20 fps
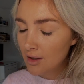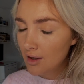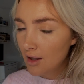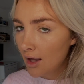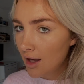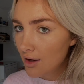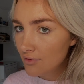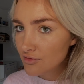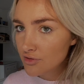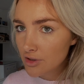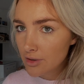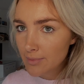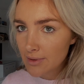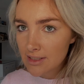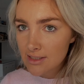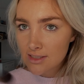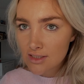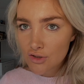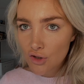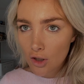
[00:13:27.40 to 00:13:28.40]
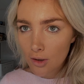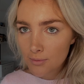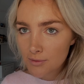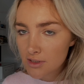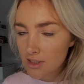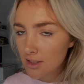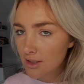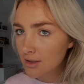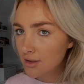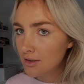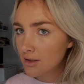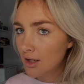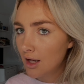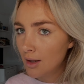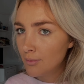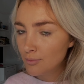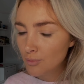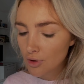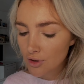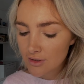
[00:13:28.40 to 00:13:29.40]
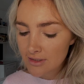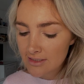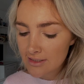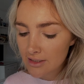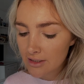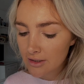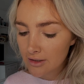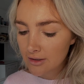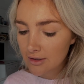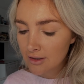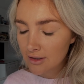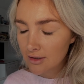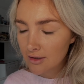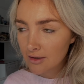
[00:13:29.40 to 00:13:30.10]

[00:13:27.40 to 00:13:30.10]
After a bit of sculpting and bronzer,